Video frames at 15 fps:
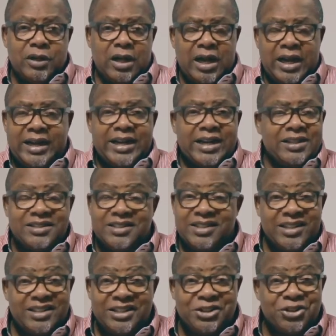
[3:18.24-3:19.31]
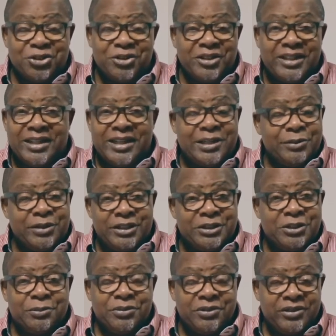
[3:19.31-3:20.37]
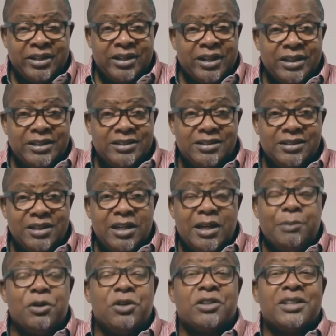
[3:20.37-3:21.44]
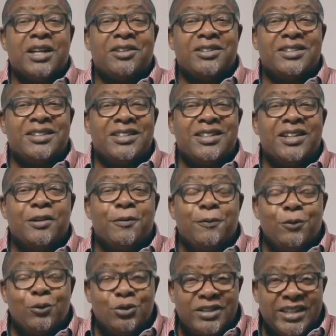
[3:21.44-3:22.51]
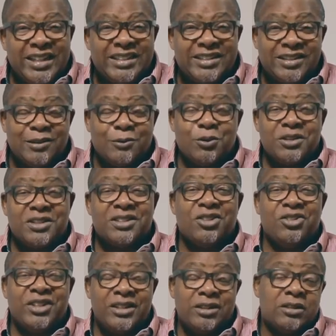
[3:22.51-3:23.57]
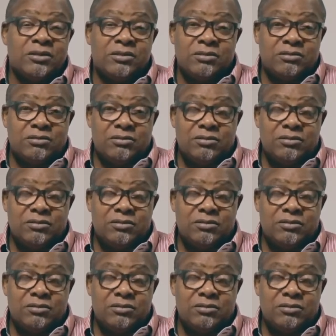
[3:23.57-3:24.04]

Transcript: I can't see any joy in anybody jumping red lights, because I understand the full danger of what is going on.